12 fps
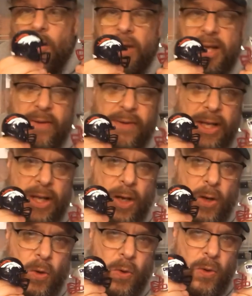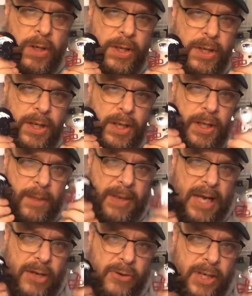even though the
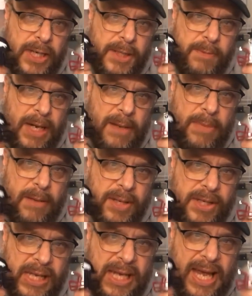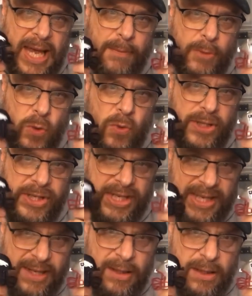Patriots might be missing Cam Newton
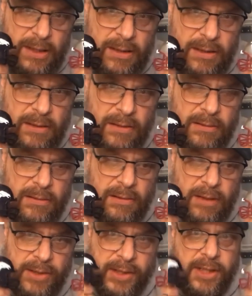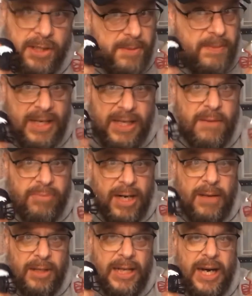still, as I suspect they
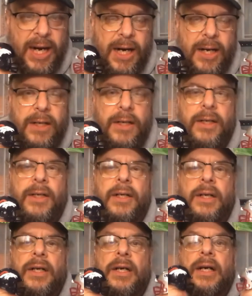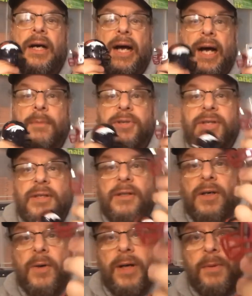probably are, I'm still
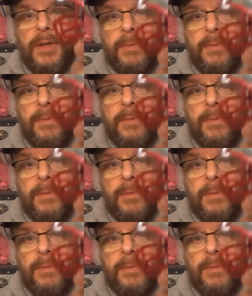going with the